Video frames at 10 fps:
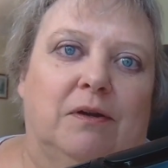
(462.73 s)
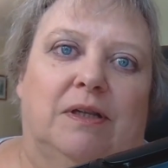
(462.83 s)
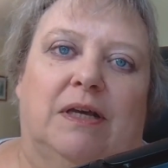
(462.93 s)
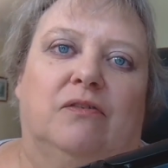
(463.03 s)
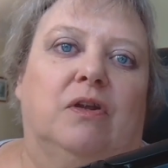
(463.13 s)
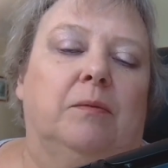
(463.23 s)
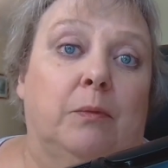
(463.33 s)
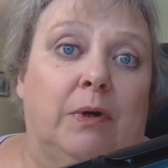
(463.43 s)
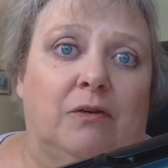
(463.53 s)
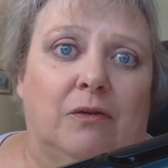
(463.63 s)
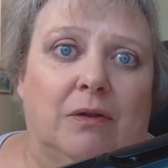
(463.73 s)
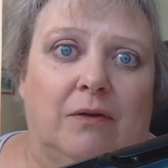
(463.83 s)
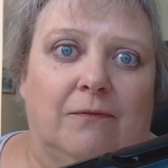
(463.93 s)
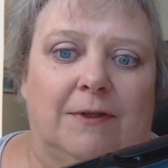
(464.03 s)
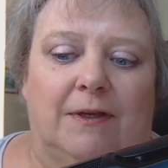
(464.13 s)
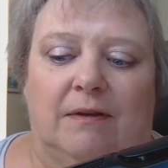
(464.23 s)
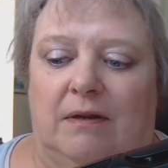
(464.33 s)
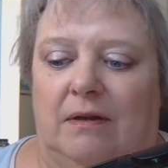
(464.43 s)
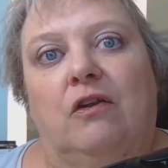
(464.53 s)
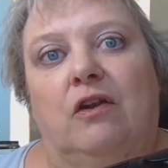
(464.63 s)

and that's going to be way too long for LinkedIn.